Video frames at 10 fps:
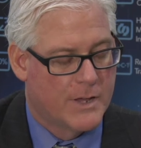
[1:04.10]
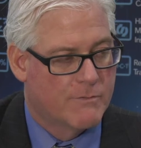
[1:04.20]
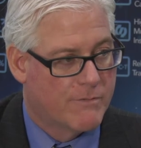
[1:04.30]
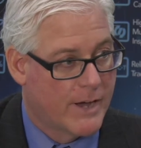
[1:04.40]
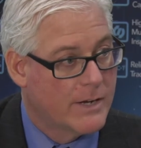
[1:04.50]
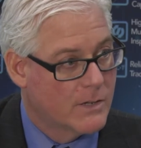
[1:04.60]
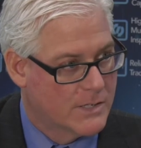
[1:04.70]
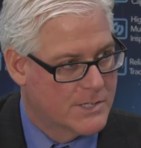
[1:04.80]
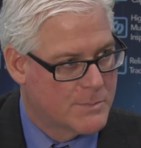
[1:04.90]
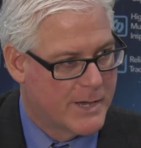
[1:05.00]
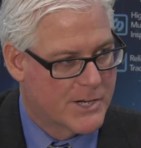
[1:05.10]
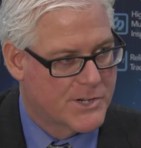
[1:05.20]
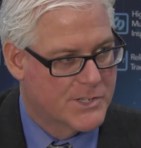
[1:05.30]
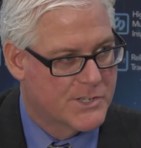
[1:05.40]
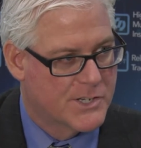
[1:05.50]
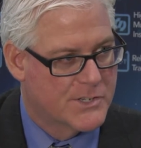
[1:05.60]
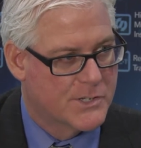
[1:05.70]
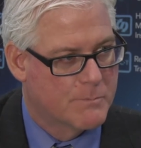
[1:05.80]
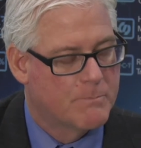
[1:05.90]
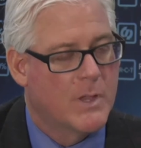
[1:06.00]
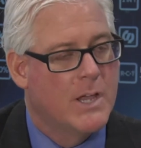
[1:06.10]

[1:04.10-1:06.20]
and final inspection system.